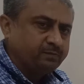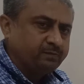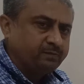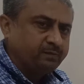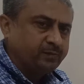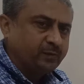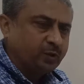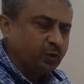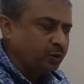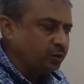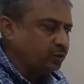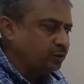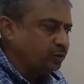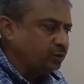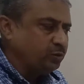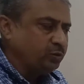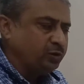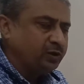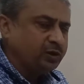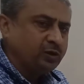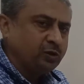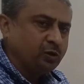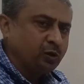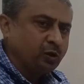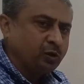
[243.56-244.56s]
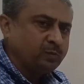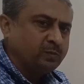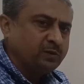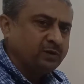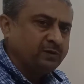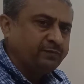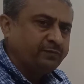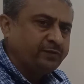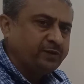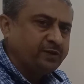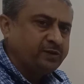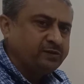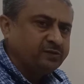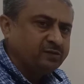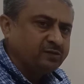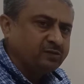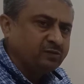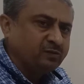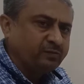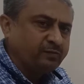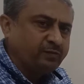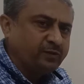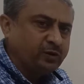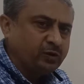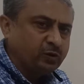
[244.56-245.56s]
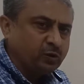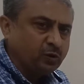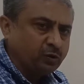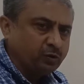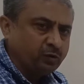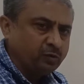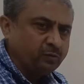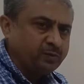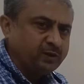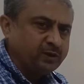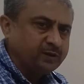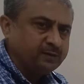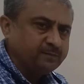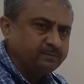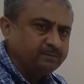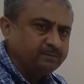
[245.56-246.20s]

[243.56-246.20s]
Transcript: or during normal phases of economy.